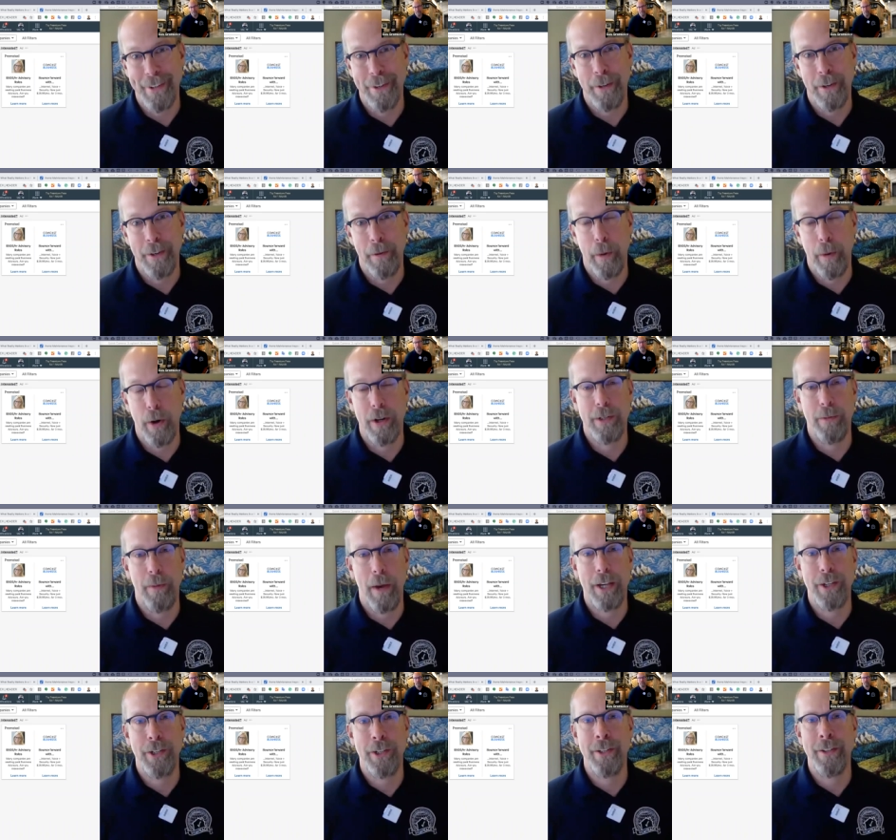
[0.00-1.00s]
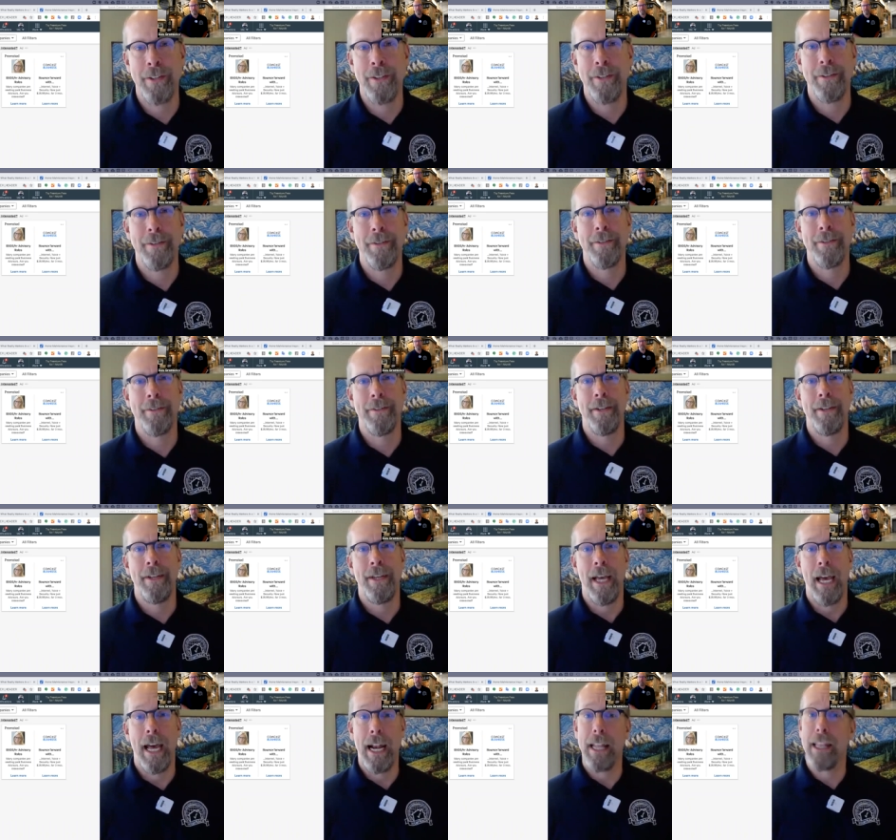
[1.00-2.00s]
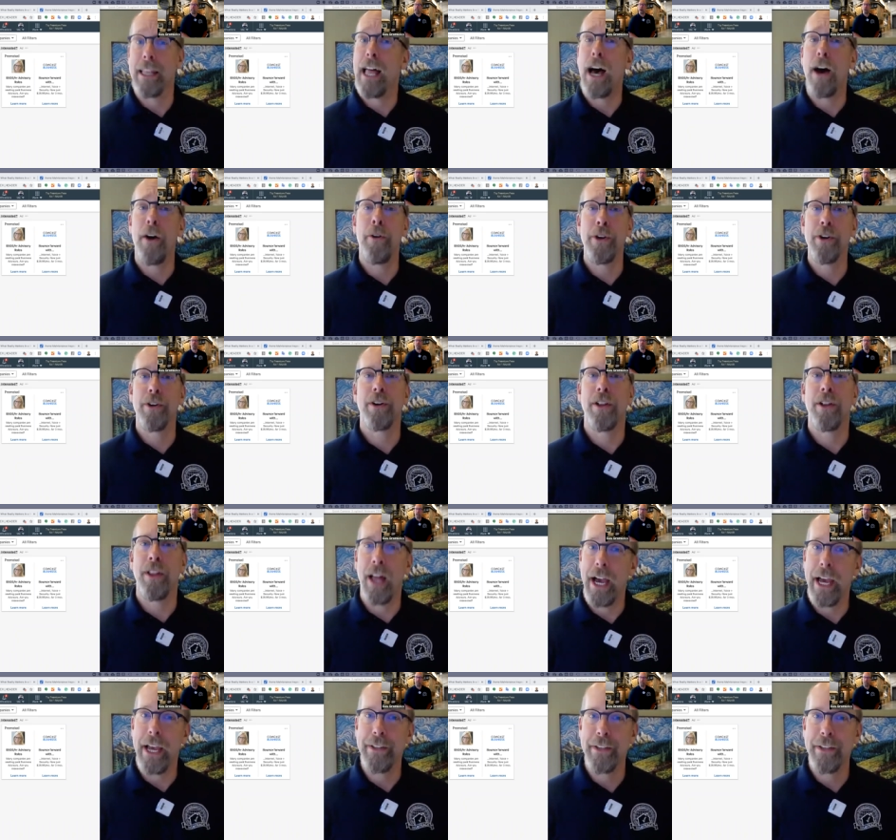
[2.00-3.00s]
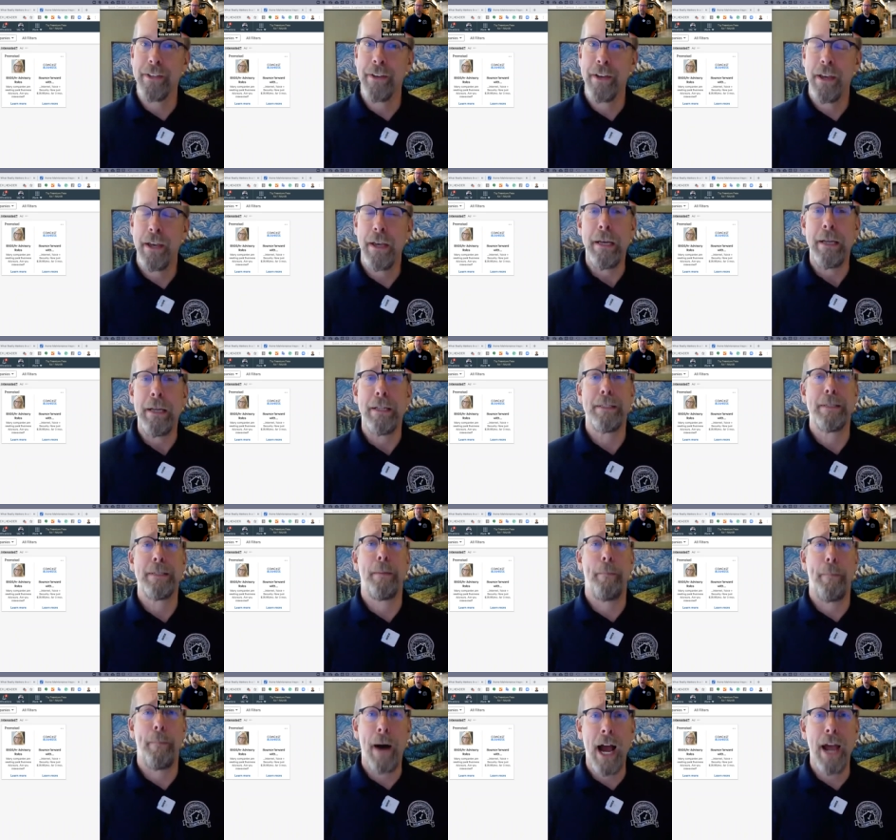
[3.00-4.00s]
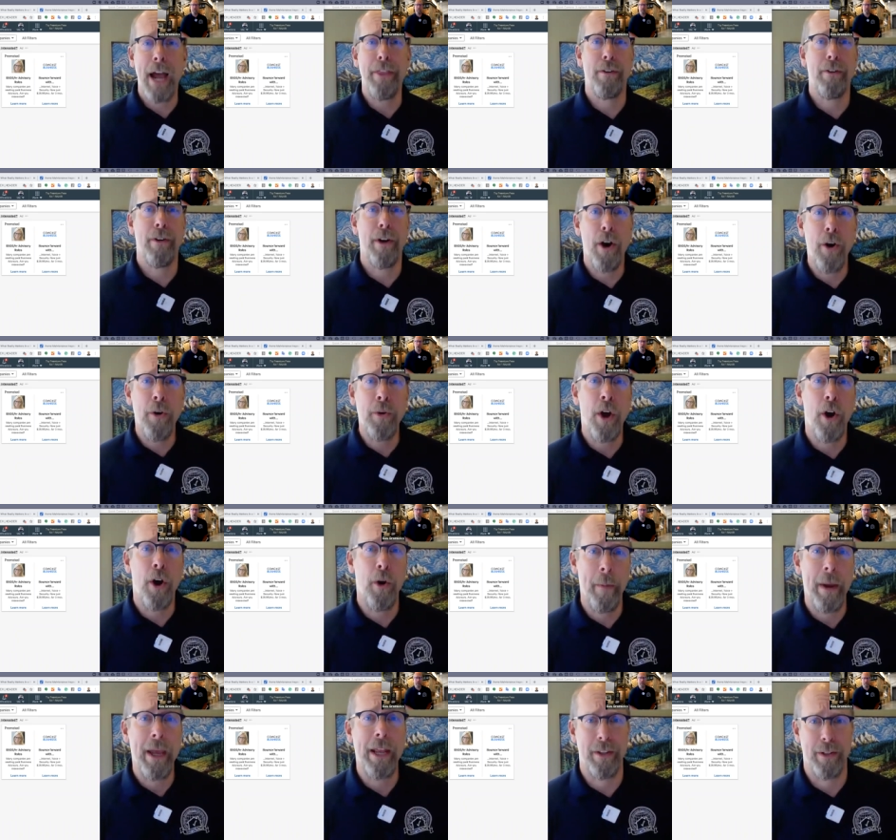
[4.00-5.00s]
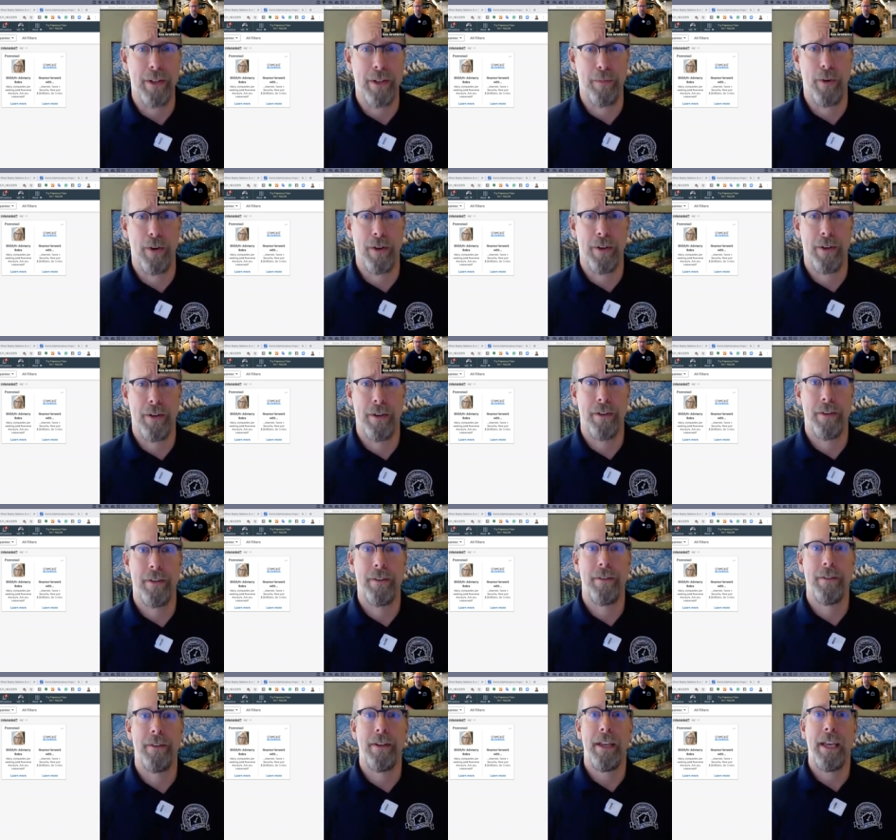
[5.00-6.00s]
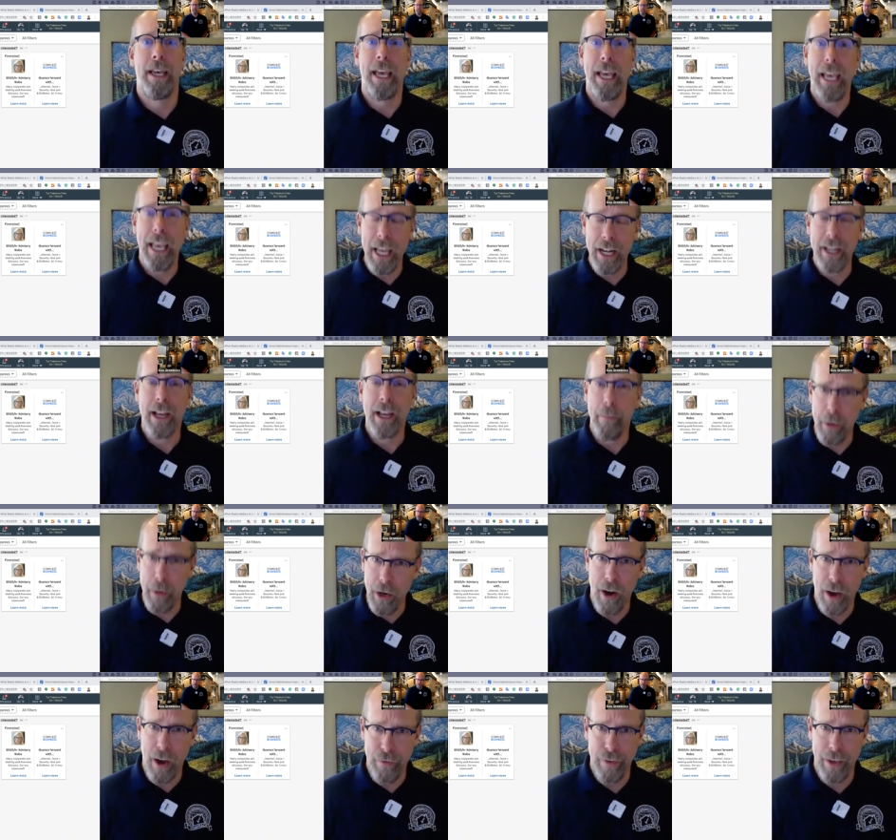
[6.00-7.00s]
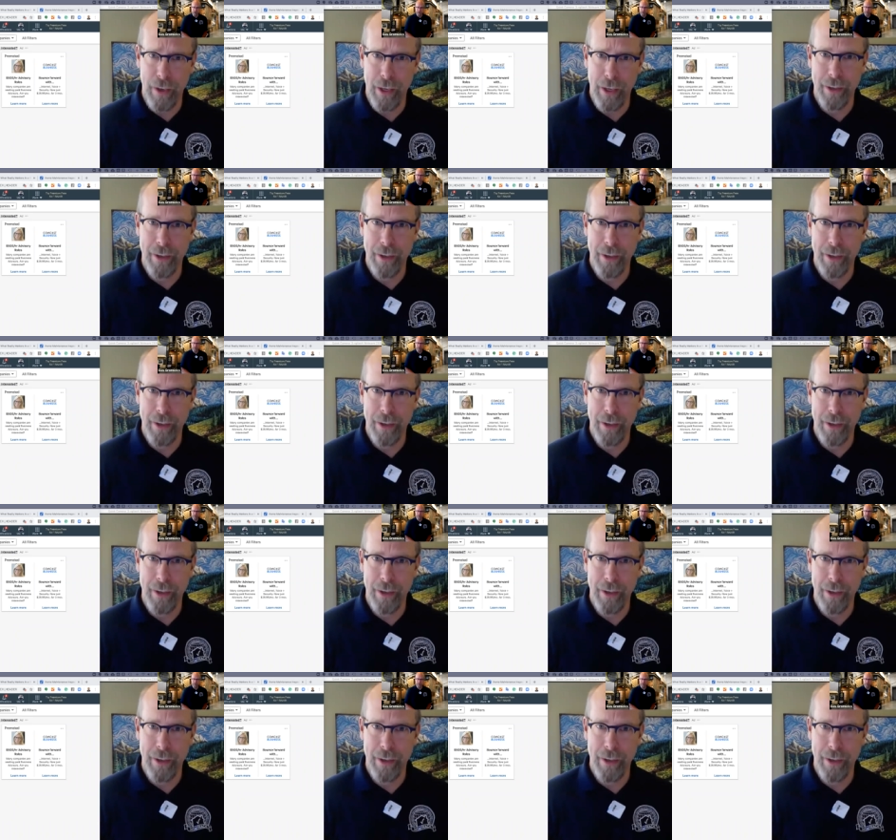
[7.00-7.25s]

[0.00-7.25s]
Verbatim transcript: per inspection and allow your client to buy their own home maintenance book and a cup of coffee